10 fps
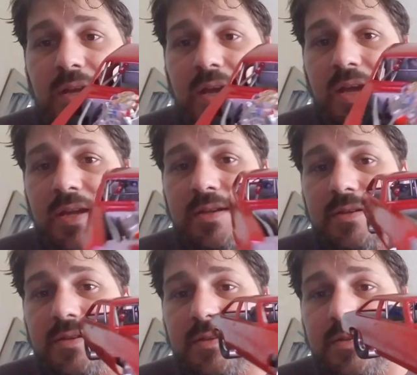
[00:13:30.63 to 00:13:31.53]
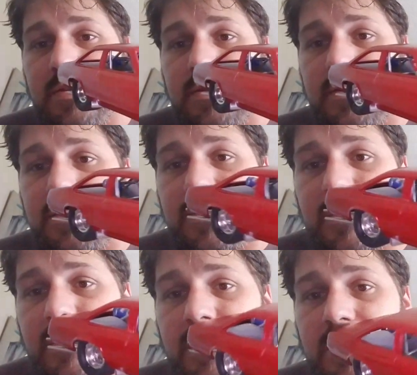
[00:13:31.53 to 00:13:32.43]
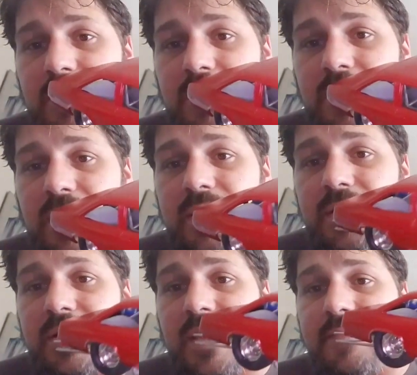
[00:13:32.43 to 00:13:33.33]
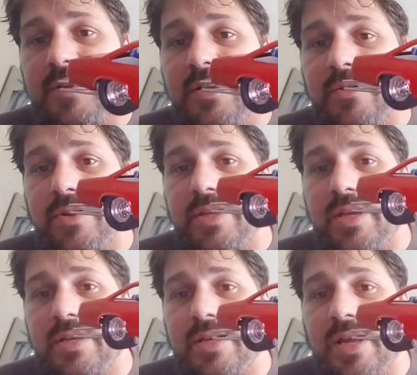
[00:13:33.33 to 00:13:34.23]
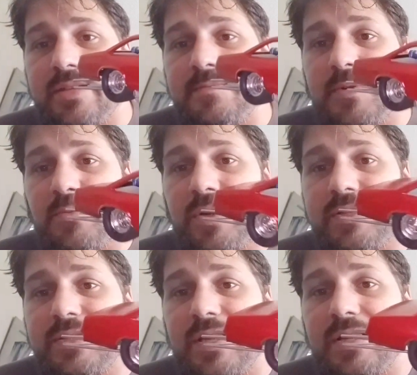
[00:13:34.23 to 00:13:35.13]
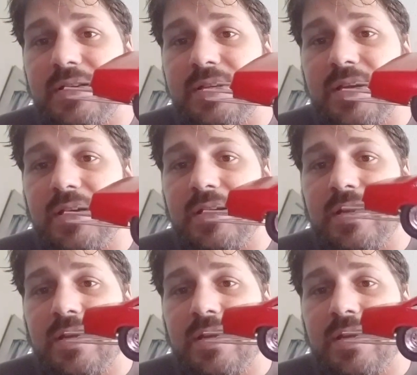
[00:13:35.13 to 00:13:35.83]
and it doesn't have clear on it yet, and it hasn't been wind sanded yet.